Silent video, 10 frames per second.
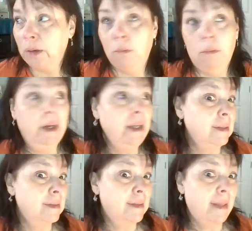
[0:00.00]
like, what
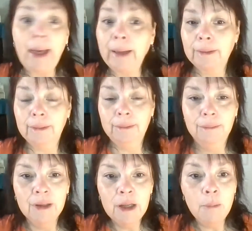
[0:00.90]
is that?
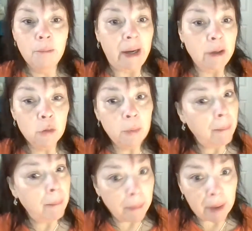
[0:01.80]
My who
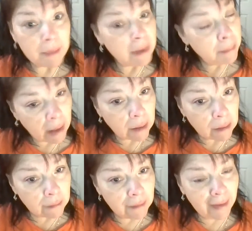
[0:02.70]
ba ba ba bee
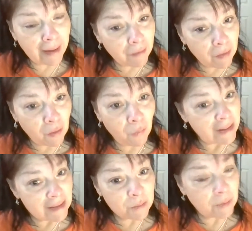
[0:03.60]
ba level?
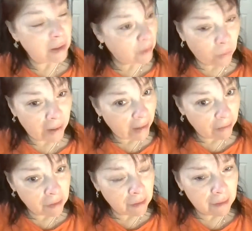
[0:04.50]
What the what
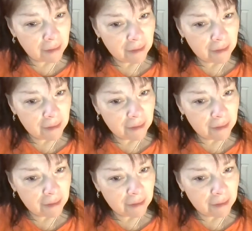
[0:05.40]
level?